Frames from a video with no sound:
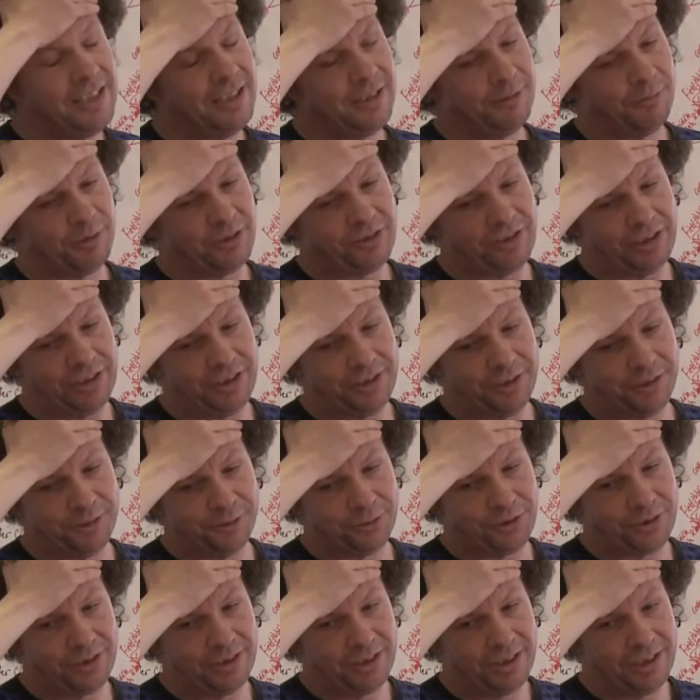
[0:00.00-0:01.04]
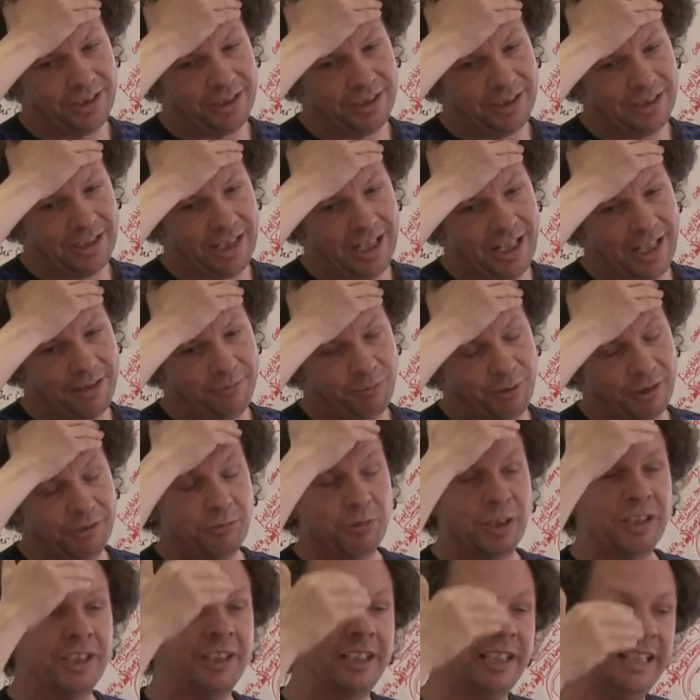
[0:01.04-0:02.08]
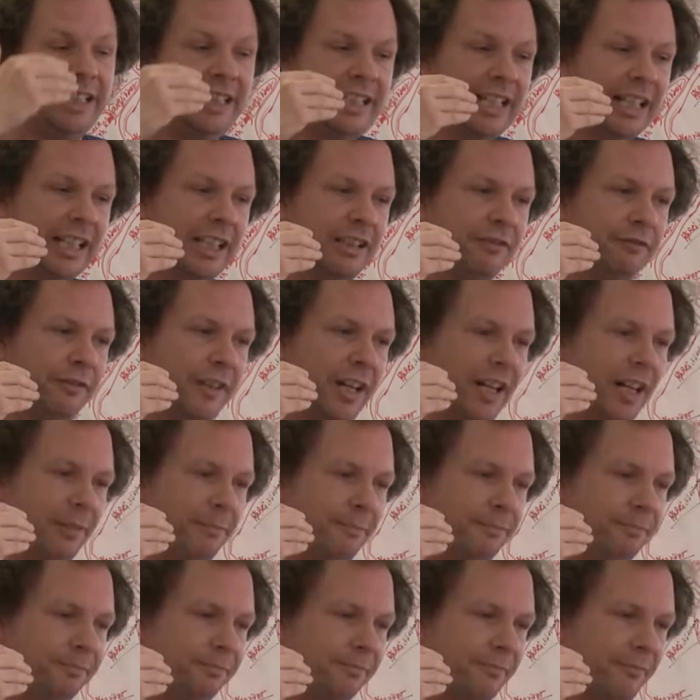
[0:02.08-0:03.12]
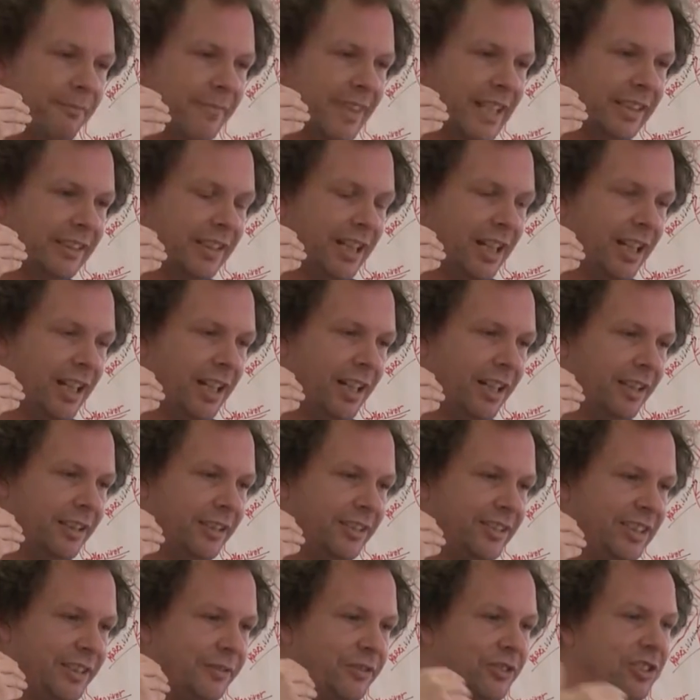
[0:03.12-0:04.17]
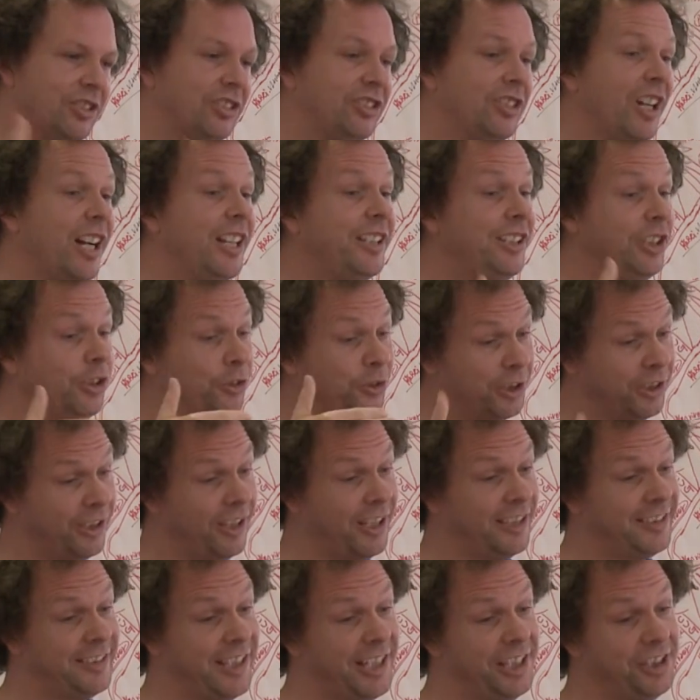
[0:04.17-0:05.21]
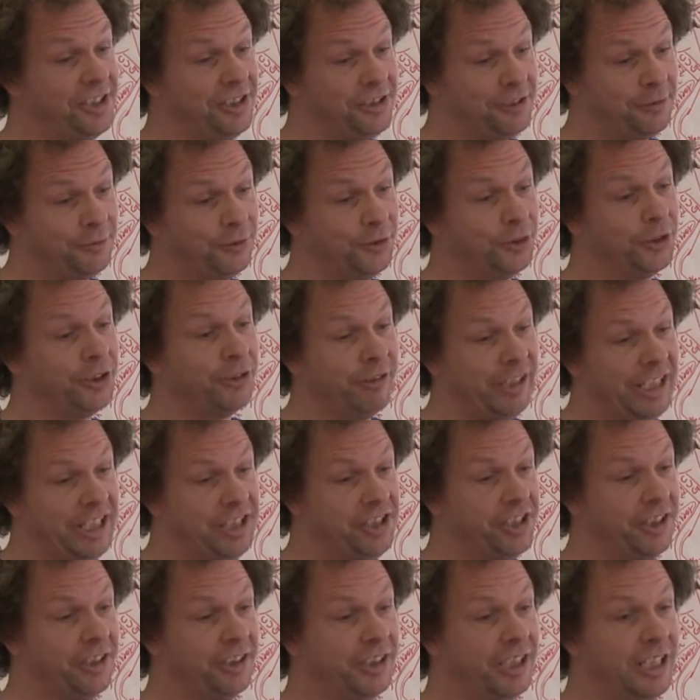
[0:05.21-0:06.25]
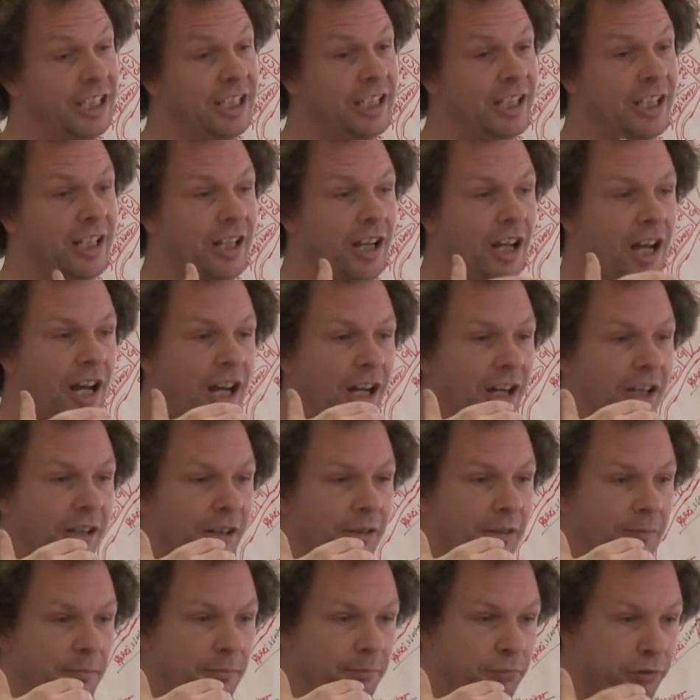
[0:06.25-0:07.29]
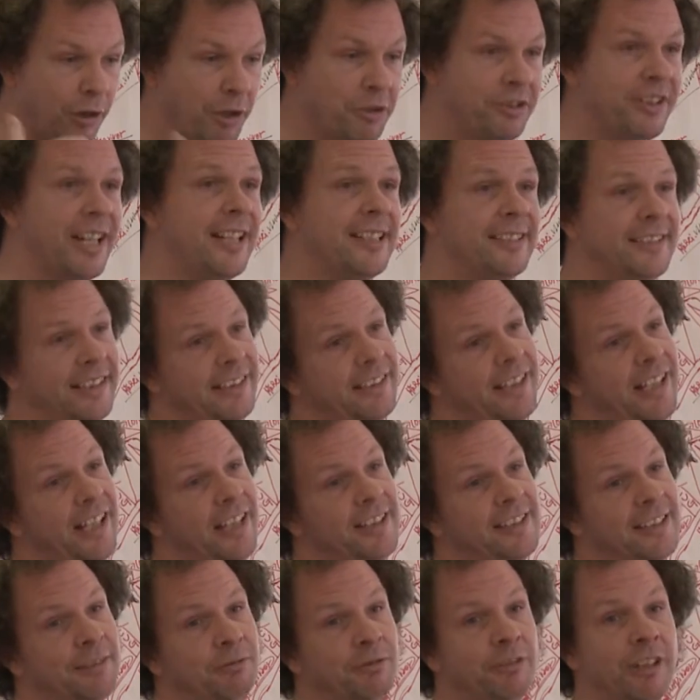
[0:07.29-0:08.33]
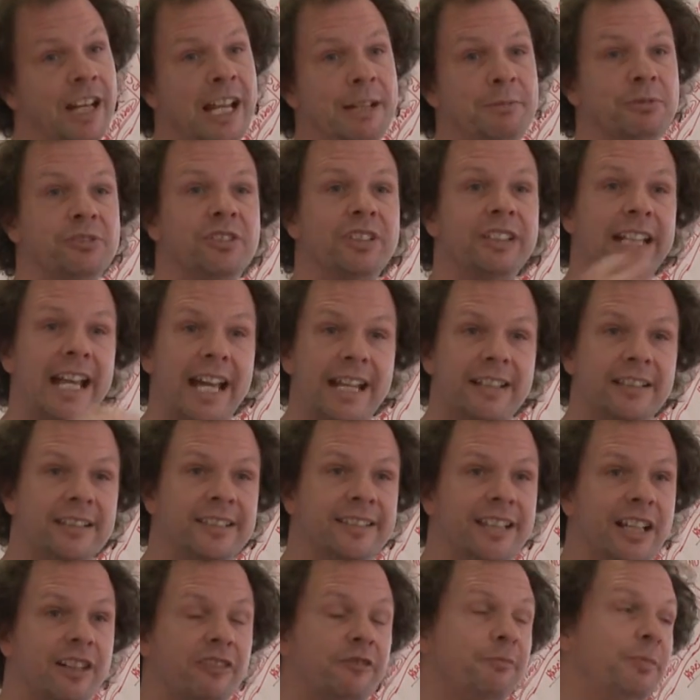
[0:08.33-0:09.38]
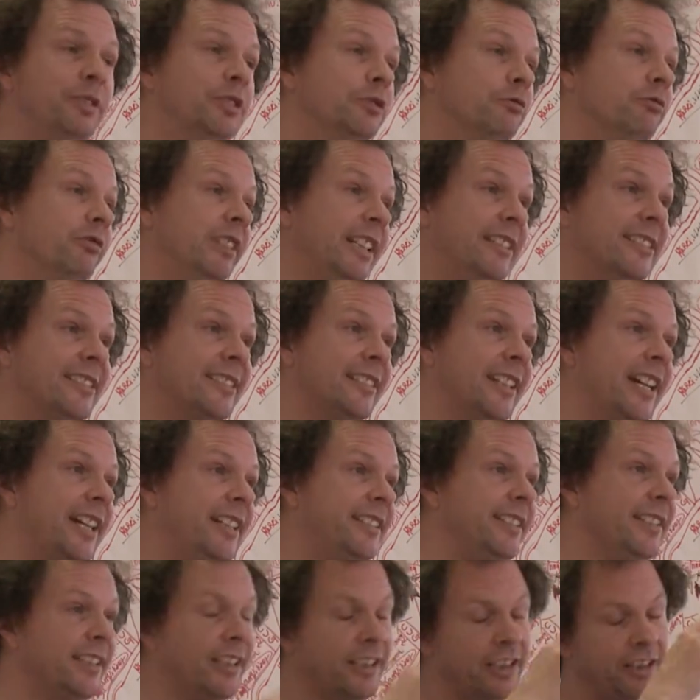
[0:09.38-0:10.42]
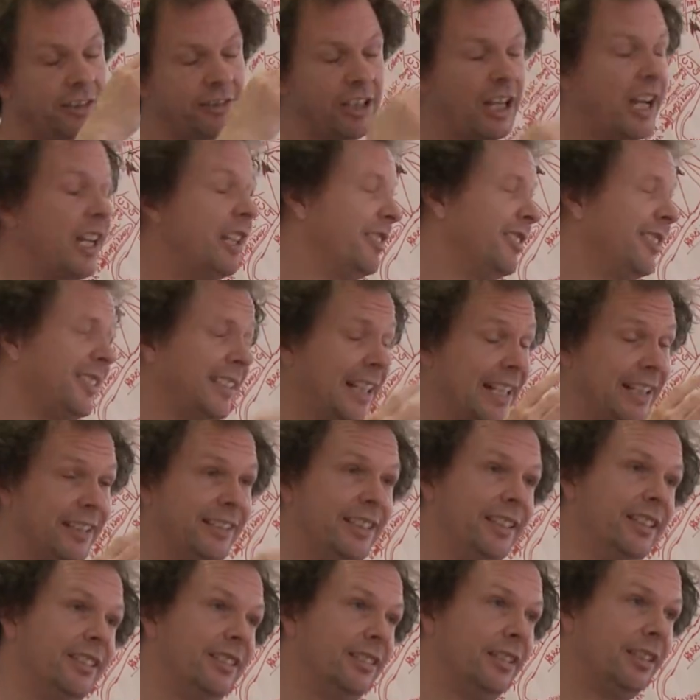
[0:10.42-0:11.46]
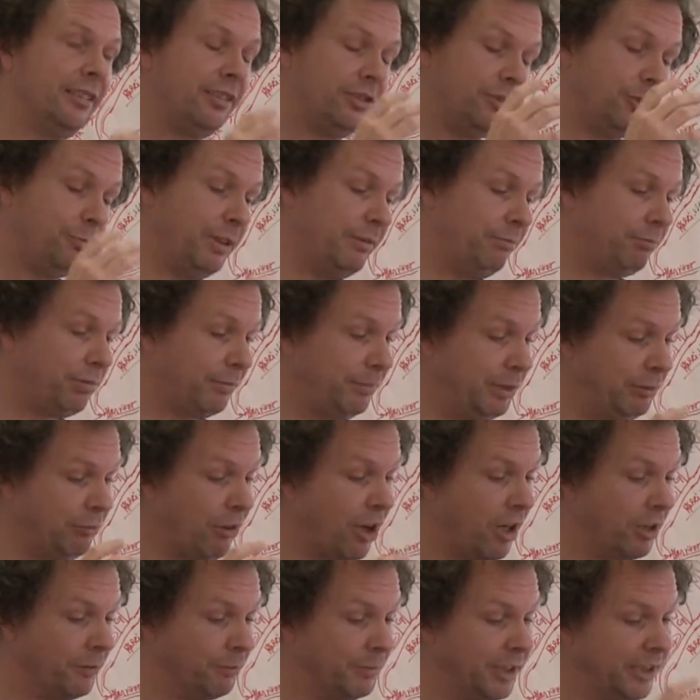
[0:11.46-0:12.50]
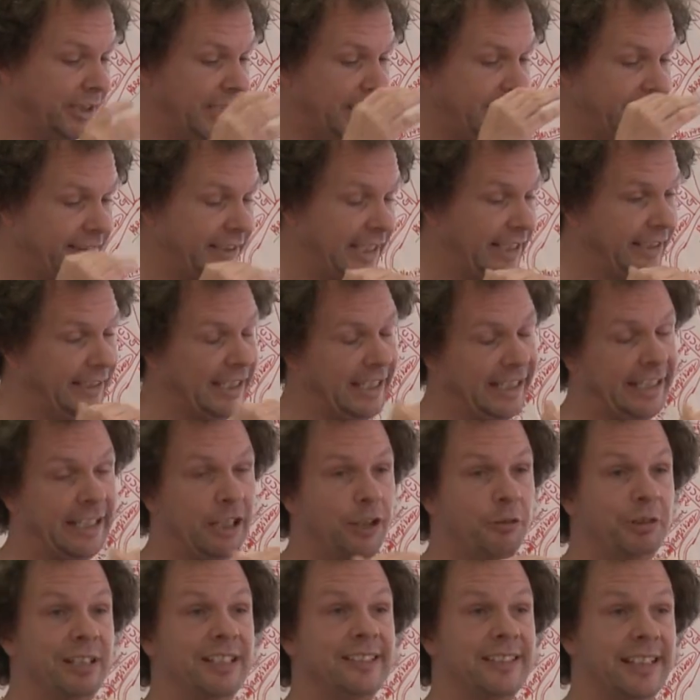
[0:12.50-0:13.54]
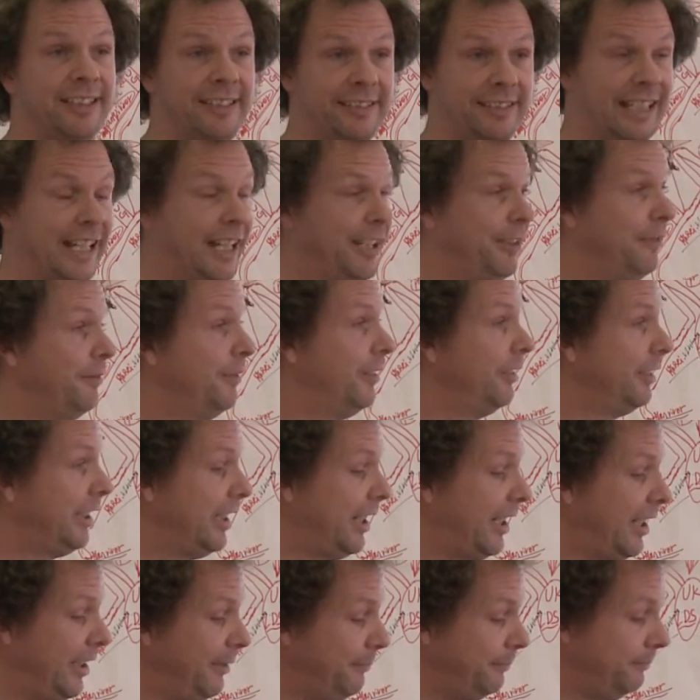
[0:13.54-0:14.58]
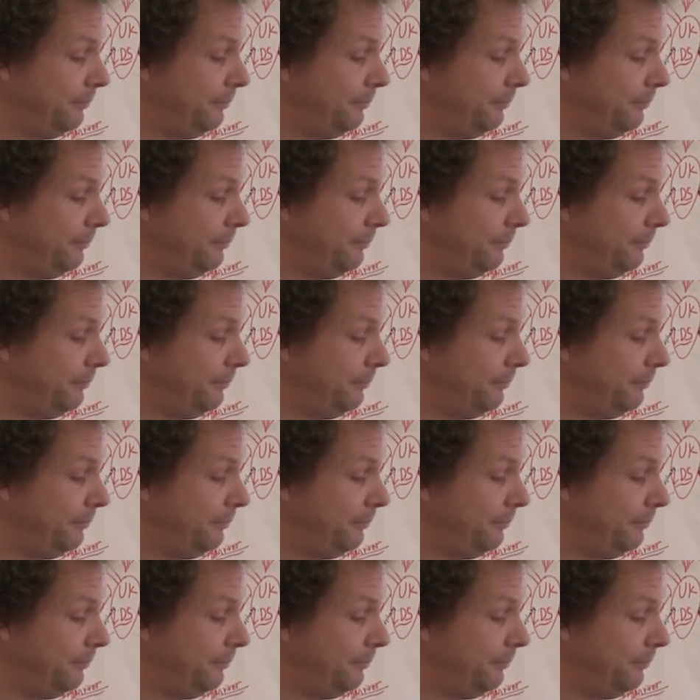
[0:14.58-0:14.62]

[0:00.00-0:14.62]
what's it called? One of the kind of civil society organisations for the region protested this and were able to get the self-build reinstated. And as I understand it, I could be probably wrong, but they coexist now, okay?